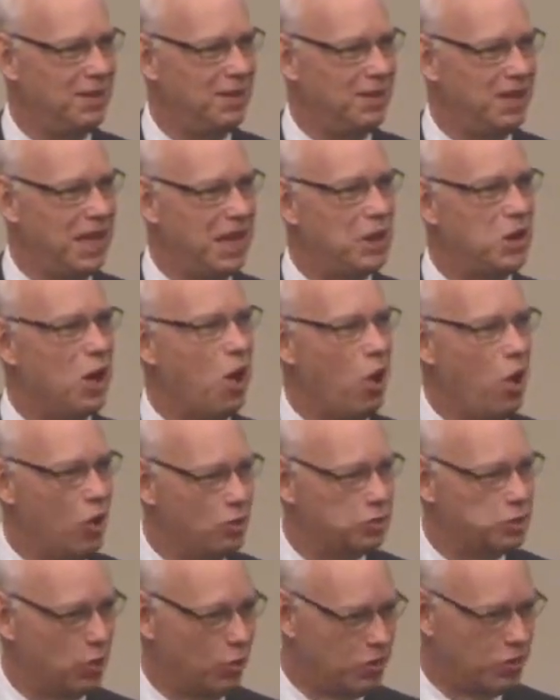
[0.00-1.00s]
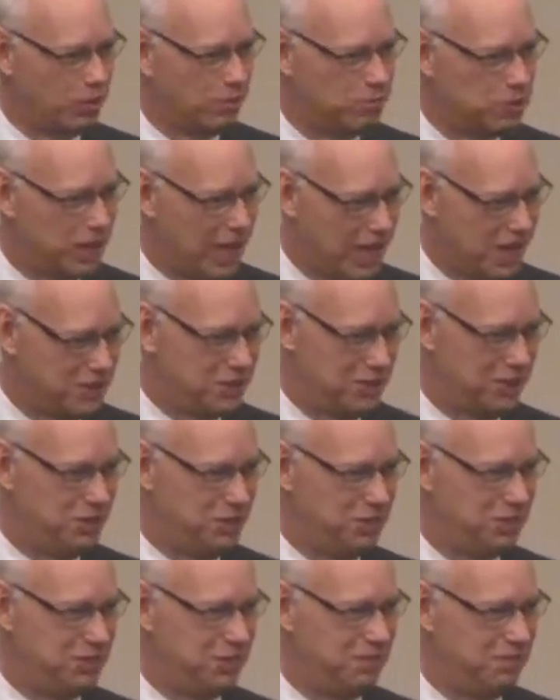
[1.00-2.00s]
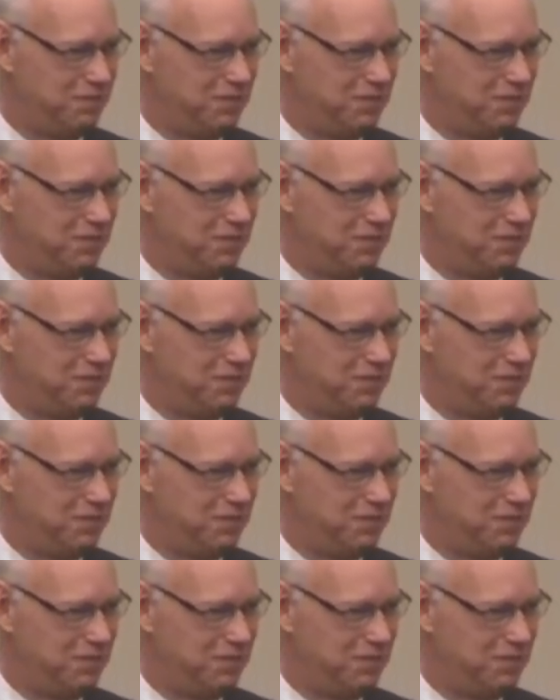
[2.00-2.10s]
in all circumstances